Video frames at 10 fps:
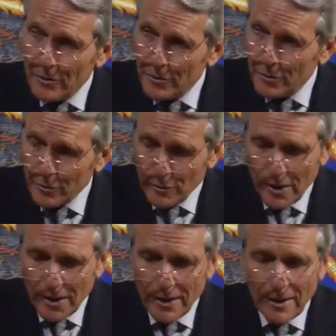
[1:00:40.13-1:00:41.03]
to
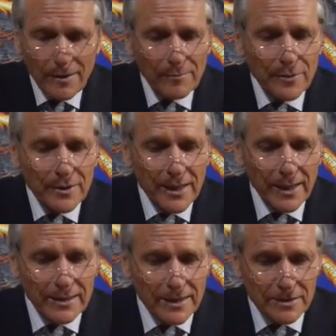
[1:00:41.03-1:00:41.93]

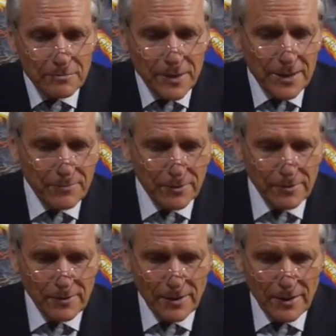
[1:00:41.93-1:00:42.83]
protect his
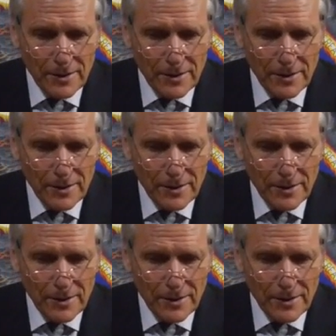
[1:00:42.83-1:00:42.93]
people.